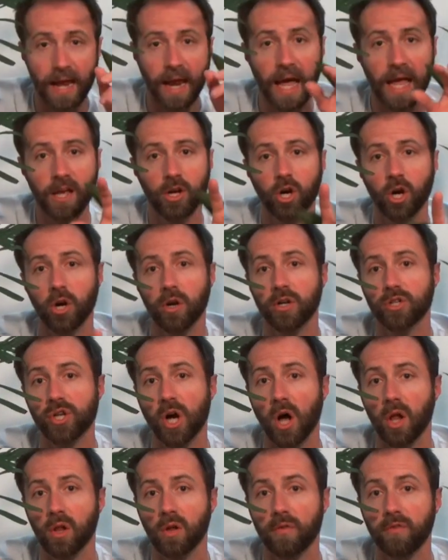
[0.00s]
and I encourage
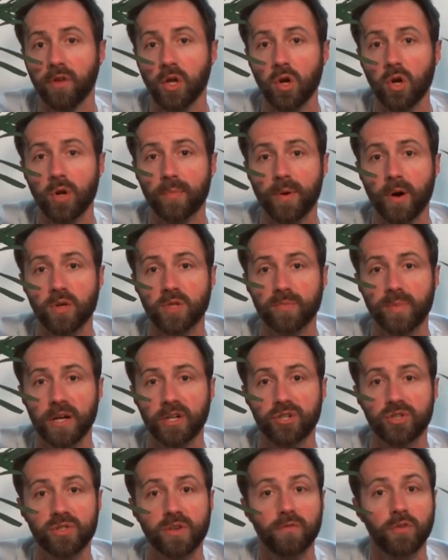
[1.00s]
all of you to post
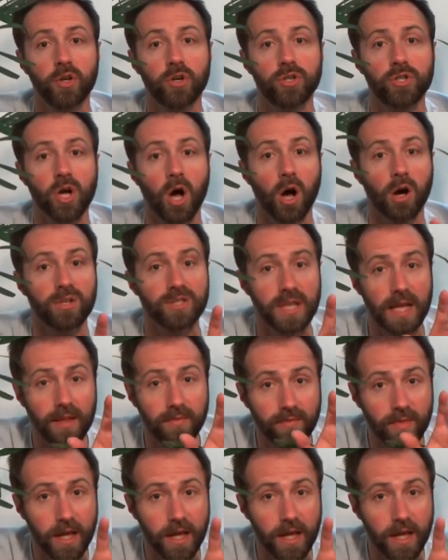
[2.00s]
pictures of your dogs in